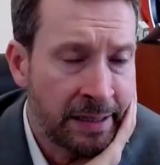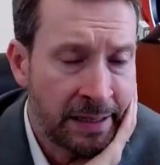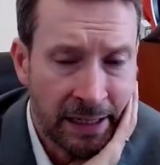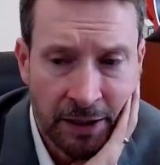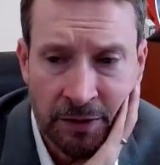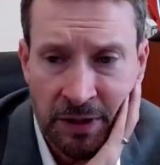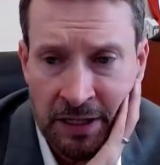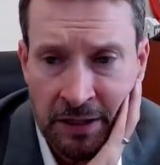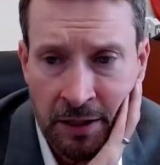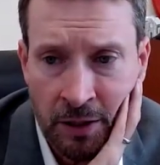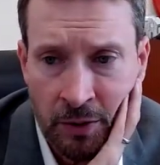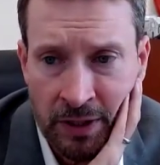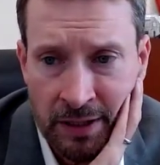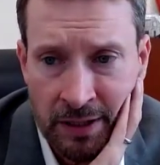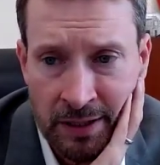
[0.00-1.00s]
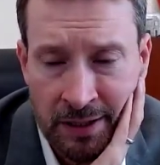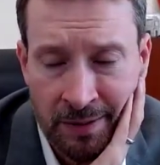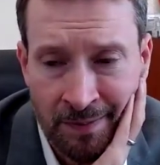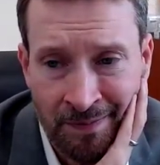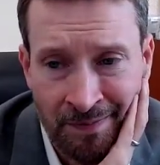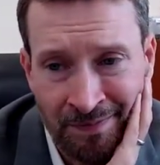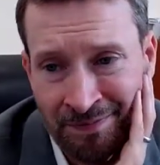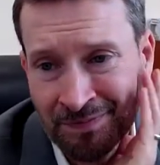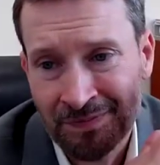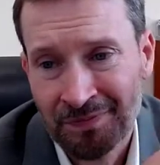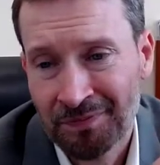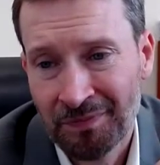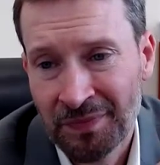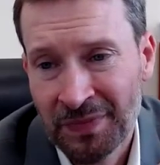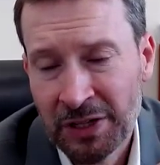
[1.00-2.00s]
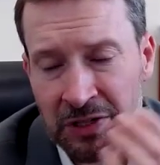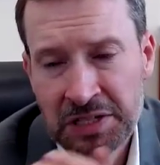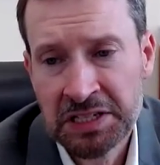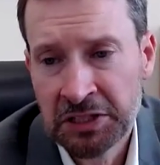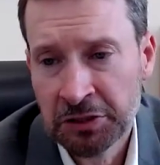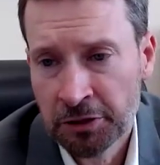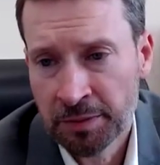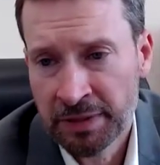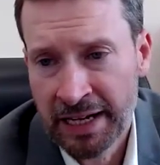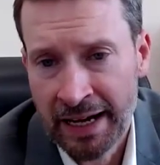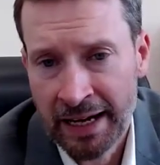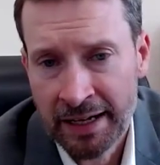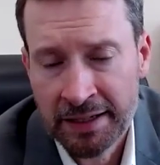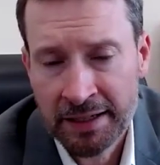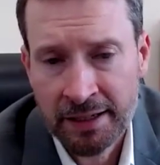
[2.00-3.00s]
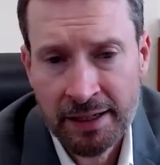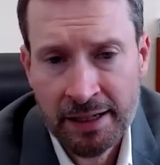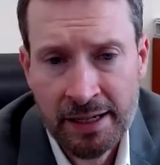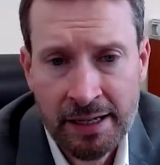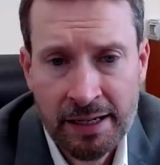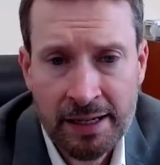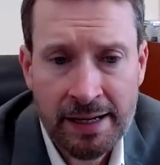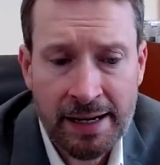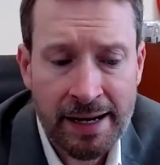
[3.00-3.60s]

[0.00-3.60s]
The second thing, though, is there's a deal to be had here.